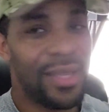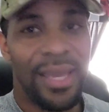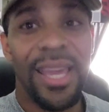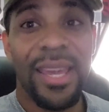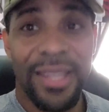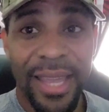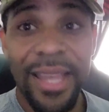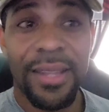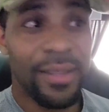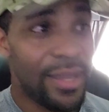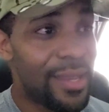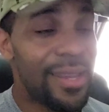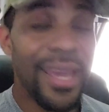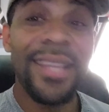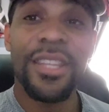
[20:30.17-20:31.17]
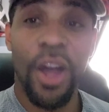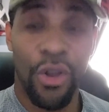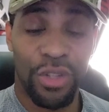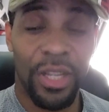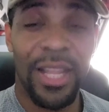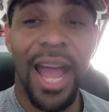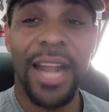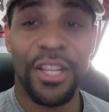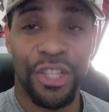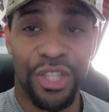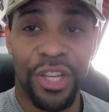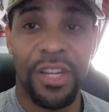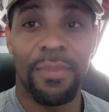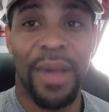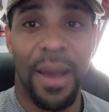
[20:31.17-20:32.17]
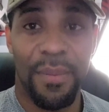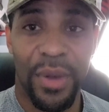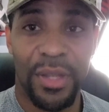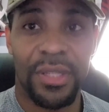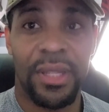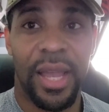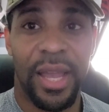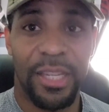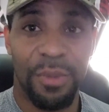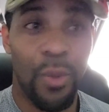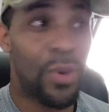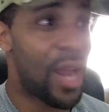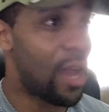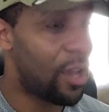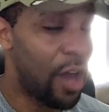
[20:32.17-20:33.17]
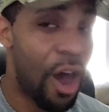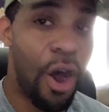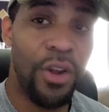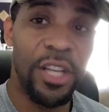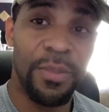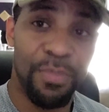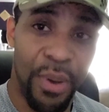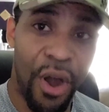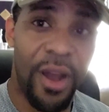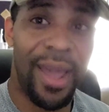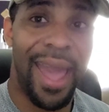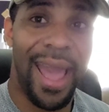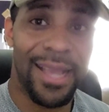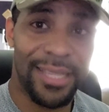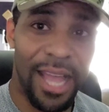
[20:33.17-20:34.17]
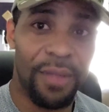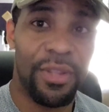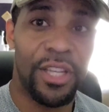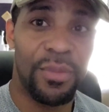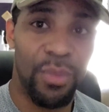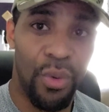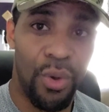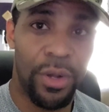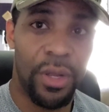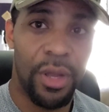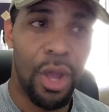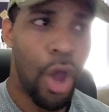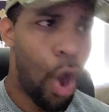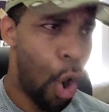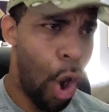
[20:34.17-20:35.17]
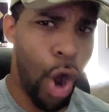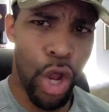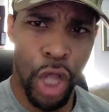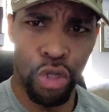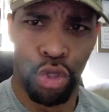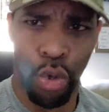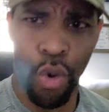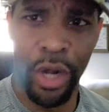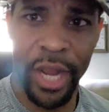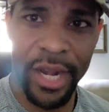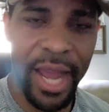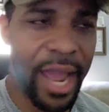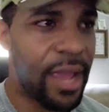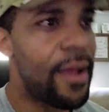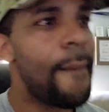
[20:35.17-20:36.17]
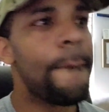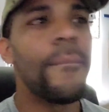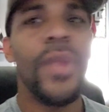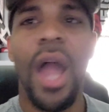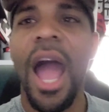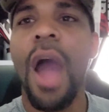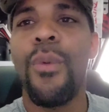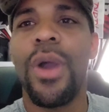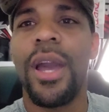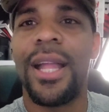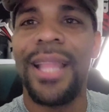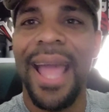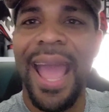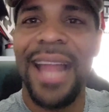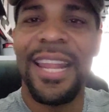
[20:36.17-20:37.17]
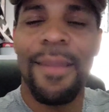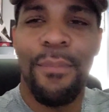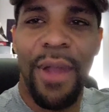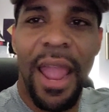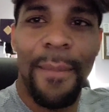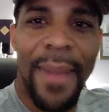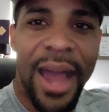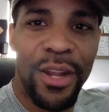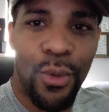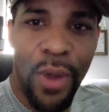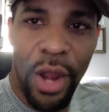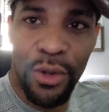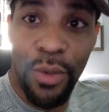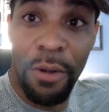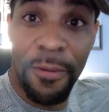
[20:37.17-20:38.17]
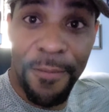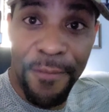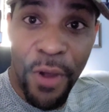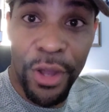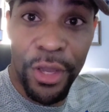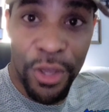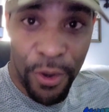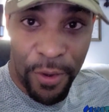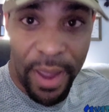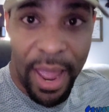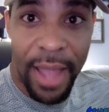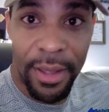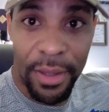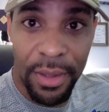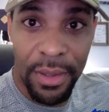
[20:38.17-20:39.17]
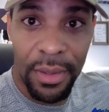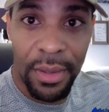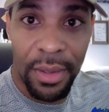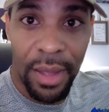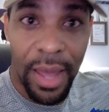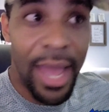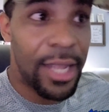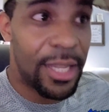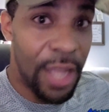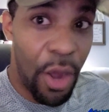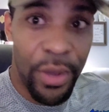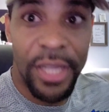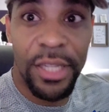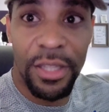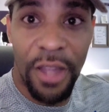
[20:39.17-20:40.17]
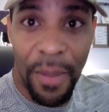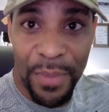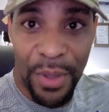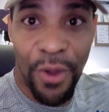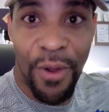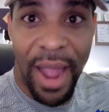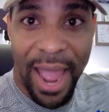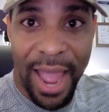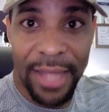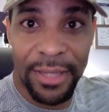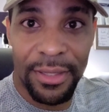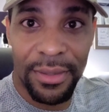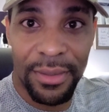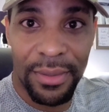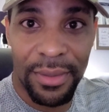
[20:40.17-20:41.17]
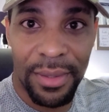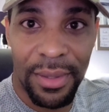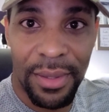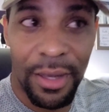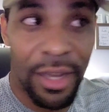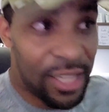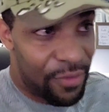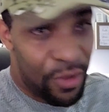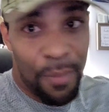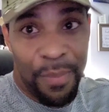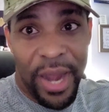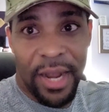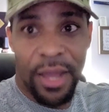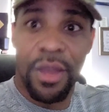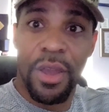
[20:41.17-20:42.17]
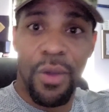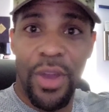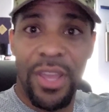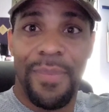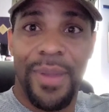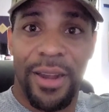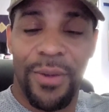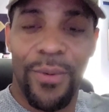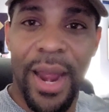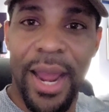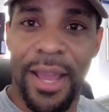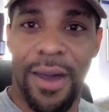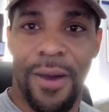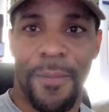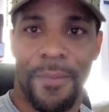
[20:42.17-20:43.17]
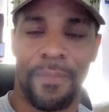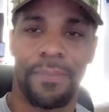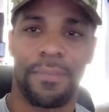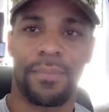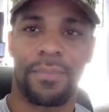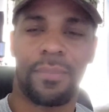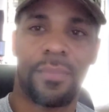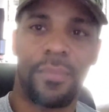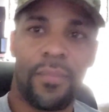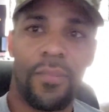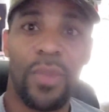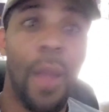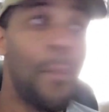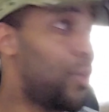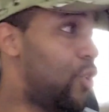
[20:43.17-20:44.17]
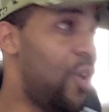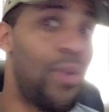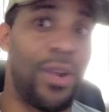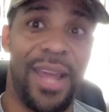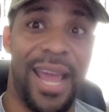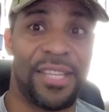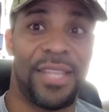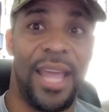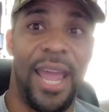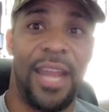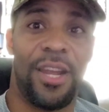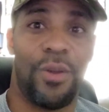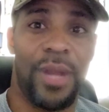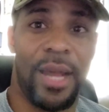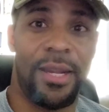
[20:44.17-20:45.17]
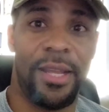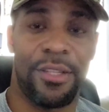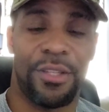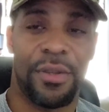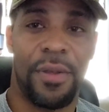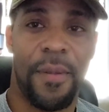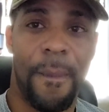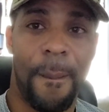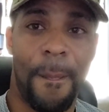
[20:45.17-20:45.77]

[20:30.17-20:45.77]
He, he, he talks a lot of shit about Mustangs, but when I called this punk ass out this morning, oh, let's do it NA. I would gladly bring my Durango where the fuck you're at and donkey stomp your ass. Because if you beat it, well, you beat a Durango. But you ain't want to ask thing though, now, did you?